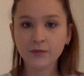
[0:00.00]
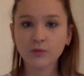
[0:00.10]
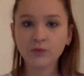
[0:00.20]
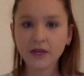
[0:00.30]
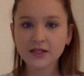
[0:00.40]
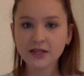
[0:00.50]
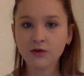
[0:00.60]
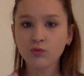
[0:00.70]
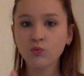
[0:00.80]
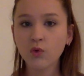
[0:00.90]
write
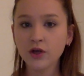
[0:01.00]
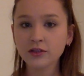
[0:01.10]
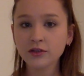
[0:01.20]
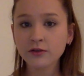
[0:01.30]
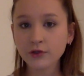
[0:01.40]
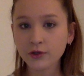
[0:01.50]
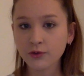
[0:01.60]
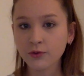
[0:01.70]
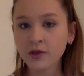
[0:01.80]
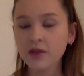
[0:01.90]
down one
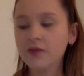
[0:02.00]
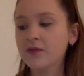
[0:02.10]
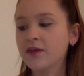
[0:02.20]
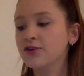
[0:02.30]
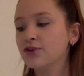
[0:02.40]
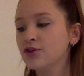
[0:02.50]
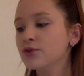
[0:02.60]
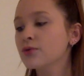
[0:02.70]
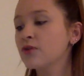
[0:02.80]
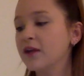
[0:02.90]
clue that
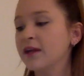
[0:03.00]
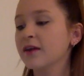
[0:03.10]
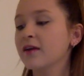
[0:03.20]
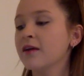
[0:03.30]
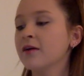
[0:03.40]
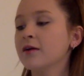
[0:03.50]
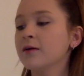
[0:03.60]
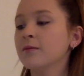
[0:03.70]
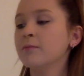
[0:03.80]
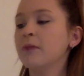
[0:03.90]
you think
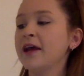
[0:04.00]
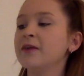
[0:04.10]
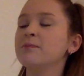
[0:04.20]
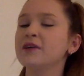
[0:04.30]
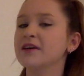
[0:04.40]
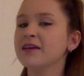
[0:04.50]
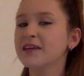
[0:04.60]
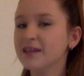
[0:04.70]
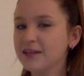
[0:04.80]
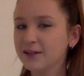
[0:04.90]
might be a
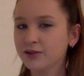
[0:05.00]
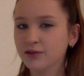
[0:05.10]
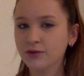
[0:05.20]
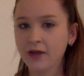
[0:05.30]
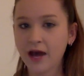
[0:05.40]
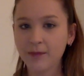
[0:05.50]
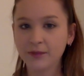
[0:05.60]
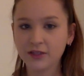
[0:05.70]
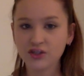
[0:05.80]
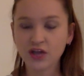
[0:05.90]
hidden clue that
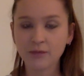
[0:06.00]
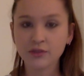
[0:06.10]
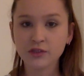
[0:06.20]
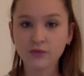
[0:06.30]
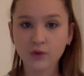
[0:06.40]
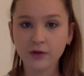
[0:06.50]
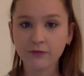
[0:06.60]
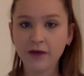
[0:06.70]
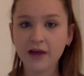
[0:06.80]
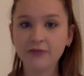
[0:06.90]
happened in chapters 4 and
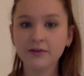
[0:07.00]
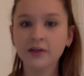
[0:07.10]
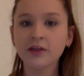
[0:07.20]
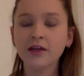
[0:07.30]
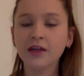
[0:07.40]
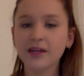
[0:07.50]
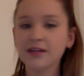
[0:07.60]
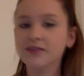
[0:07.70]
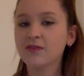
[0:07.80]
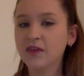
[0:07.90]
5.
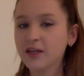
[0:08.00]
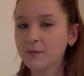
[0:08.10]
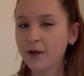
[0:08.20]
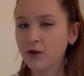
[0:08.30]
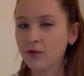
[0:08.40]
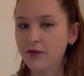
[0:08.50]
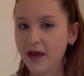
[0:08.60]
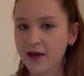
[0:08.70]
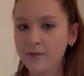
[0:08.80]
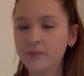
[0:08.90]
And think about
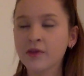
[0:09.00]
that.